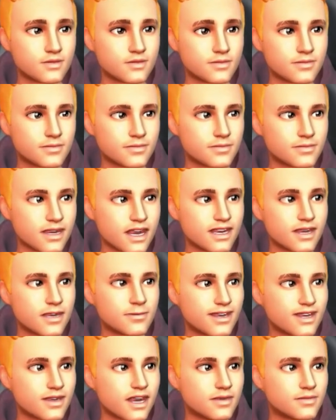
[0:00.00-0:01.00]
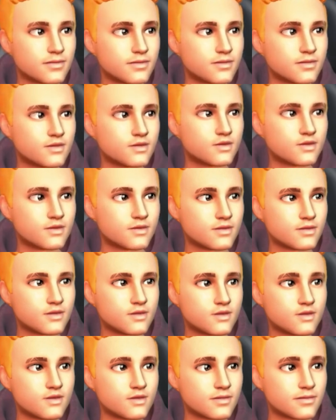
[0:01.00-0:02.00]
texture,
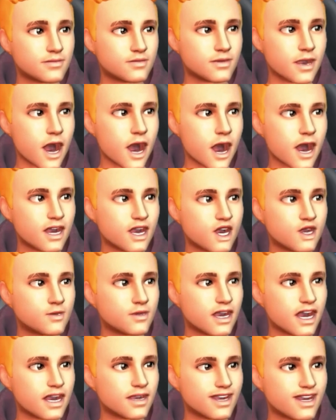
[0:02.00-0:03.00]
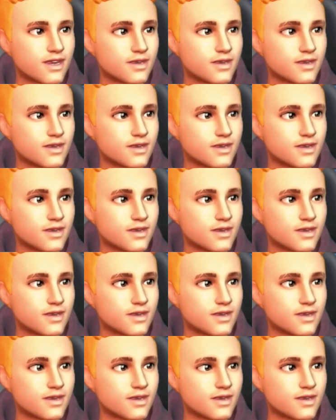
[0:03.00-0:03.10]
add new material,